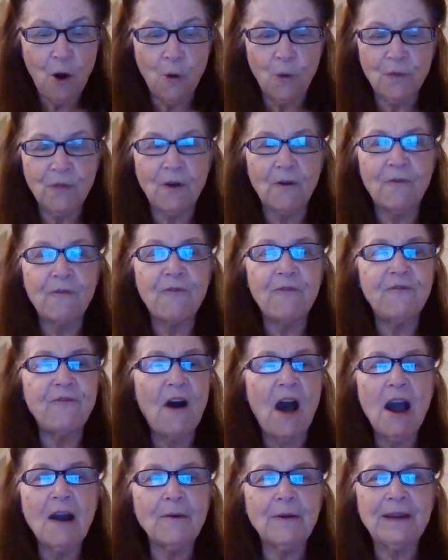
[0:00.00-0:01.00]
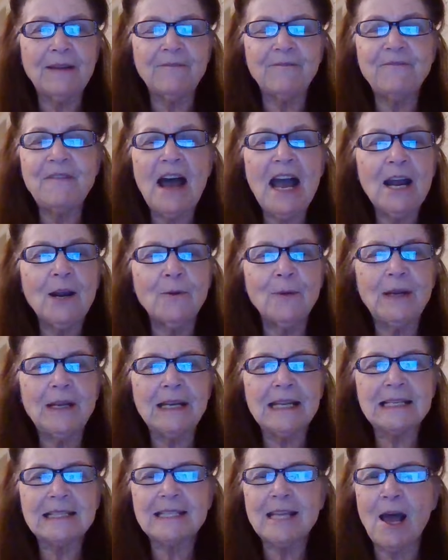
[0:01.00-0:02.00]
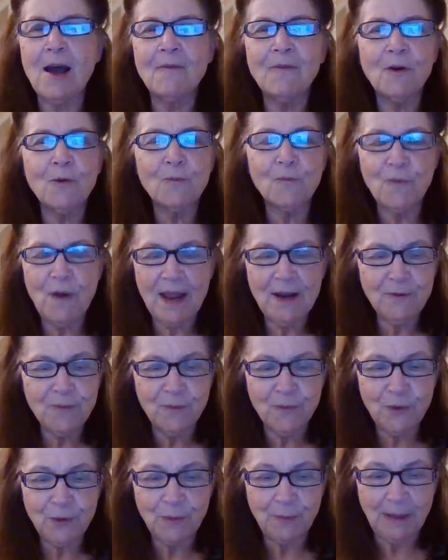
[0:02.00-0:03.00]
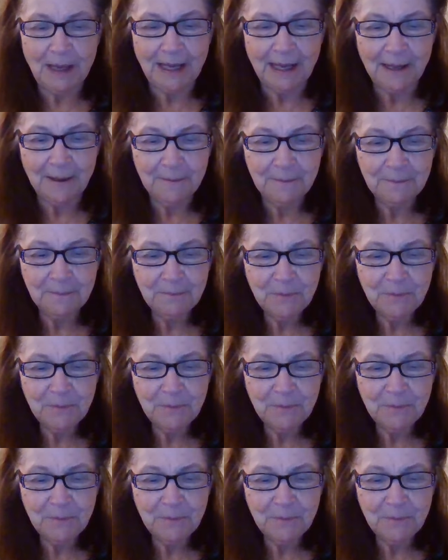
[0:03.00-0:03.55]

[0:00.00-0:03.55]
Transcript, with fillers: or the fiery fieriness of a red ruby.